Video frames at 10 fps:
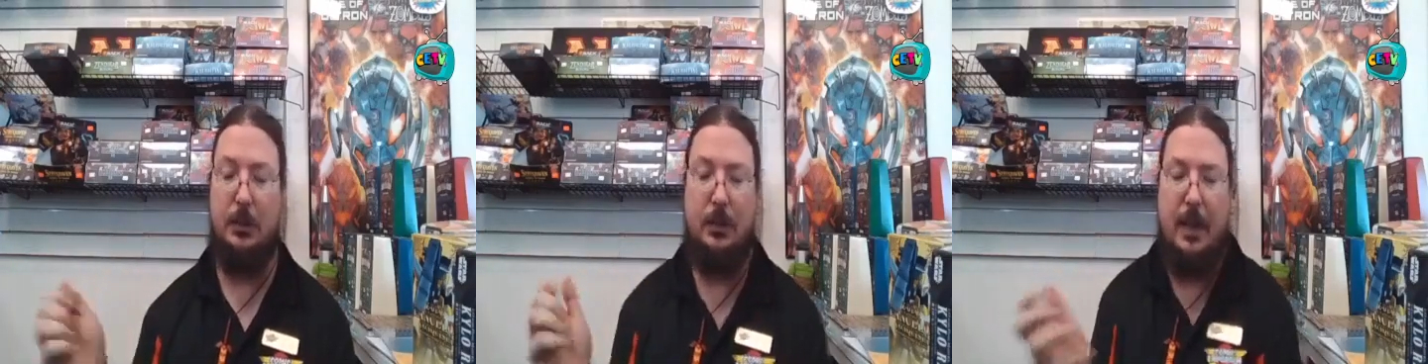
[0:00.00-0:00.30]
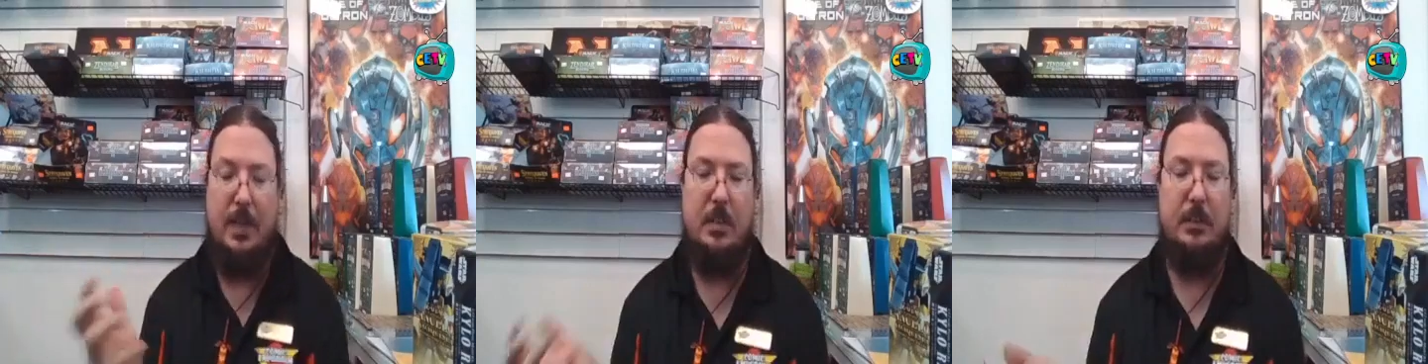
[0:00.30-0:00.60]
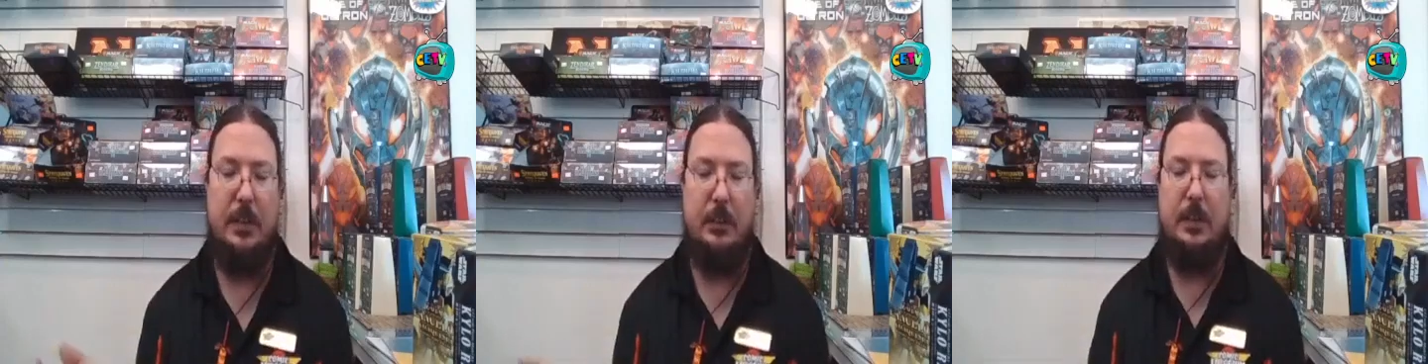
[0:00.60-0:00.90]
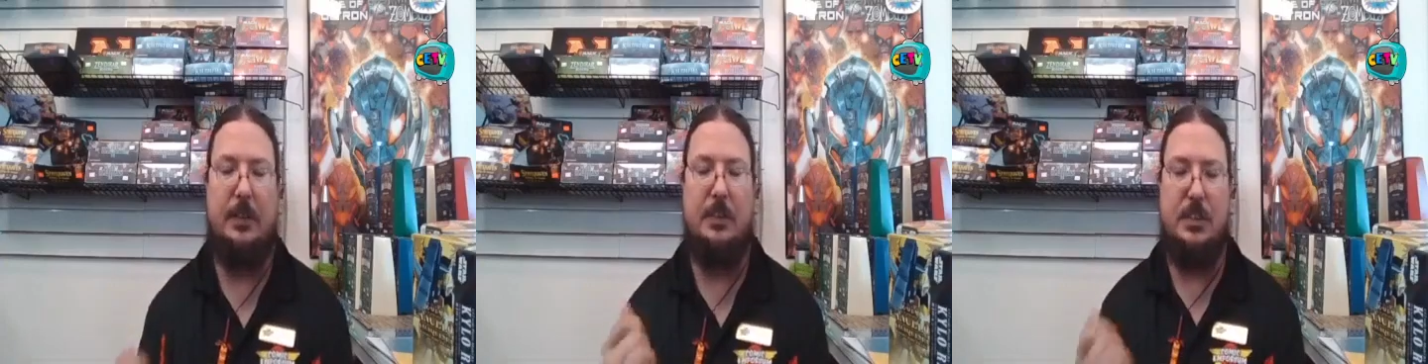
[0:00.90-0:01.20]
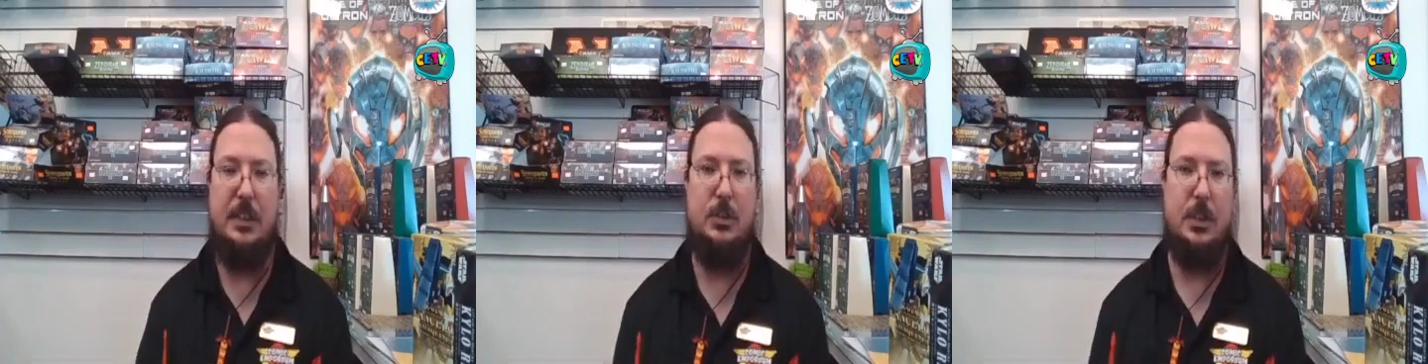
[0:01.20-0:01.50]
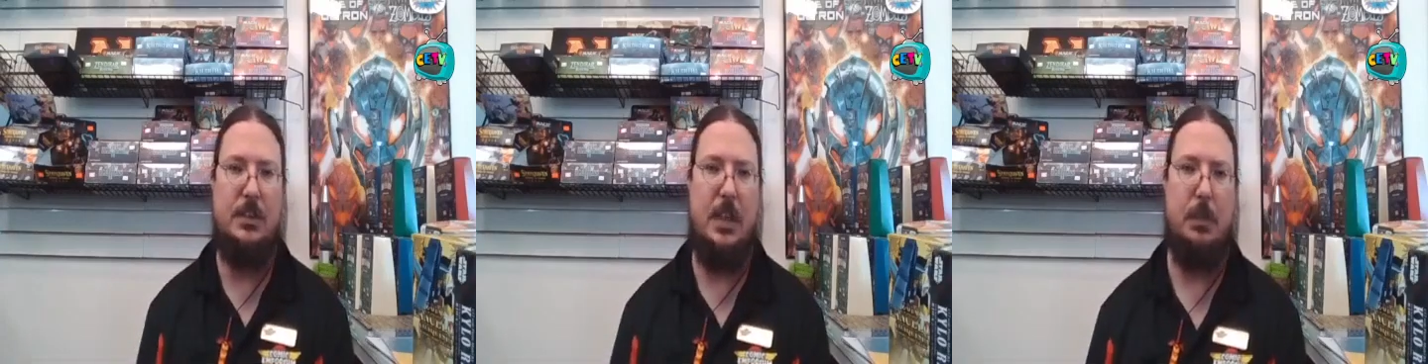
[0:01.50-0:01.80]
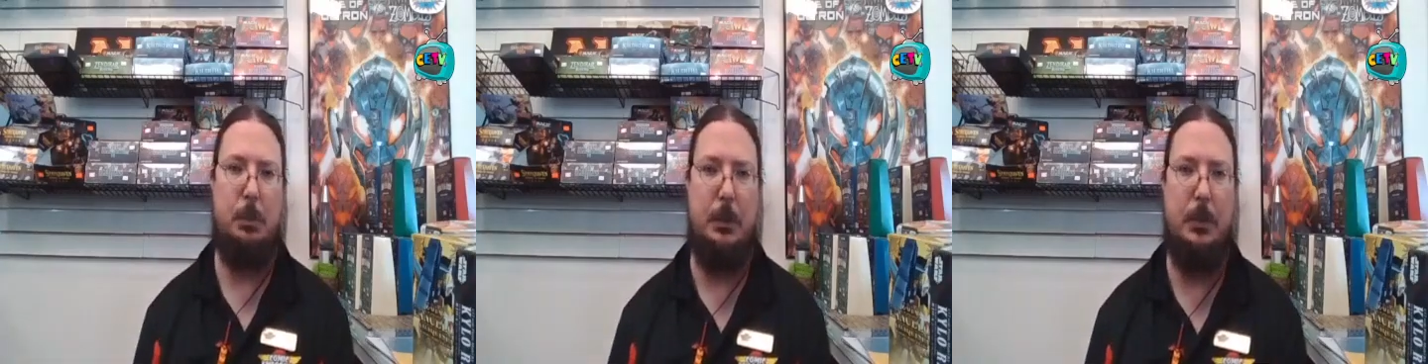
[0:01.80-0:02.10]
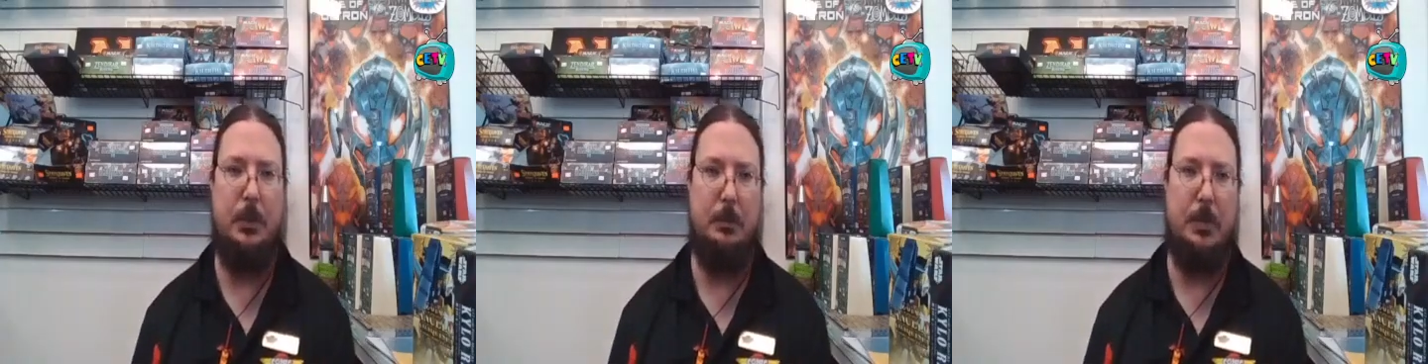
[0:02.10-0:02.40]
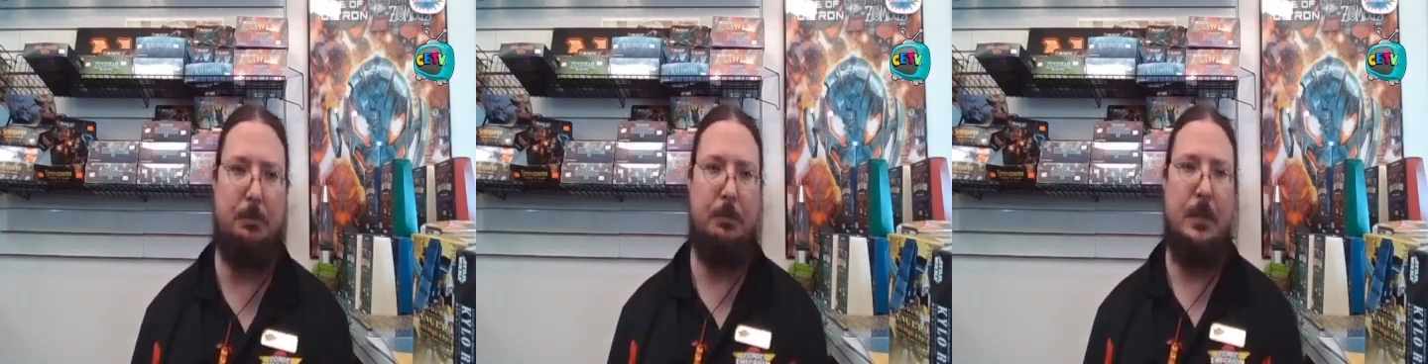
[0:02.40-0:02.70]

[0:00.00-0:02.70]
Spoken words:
they have everything you need to teach kids how to play Pokemon.